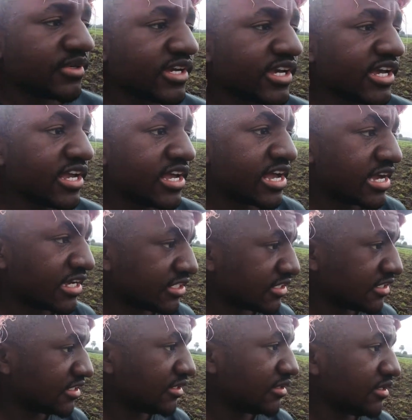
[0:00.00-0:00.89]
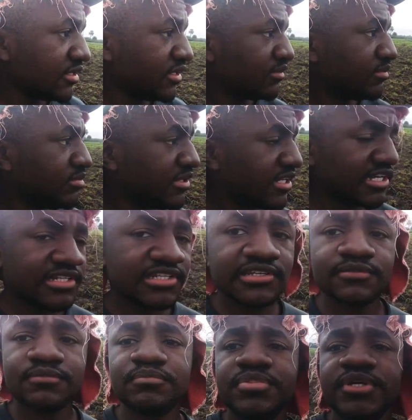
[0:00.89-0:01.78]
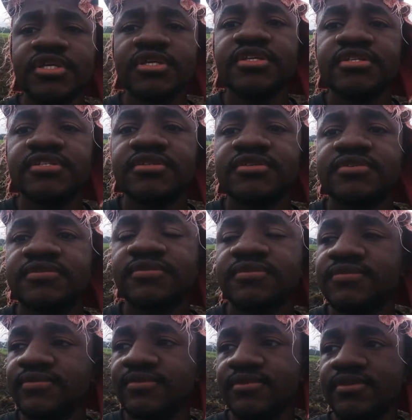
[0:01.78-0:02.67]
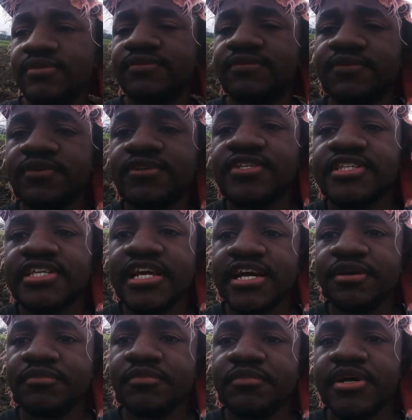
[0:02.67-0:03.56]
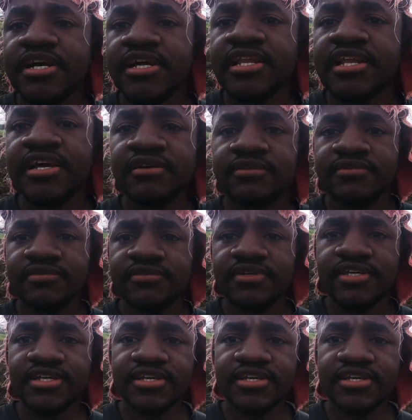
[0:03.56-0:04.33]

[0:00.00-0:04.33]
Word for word: where I actually planted beans for the first time in my life.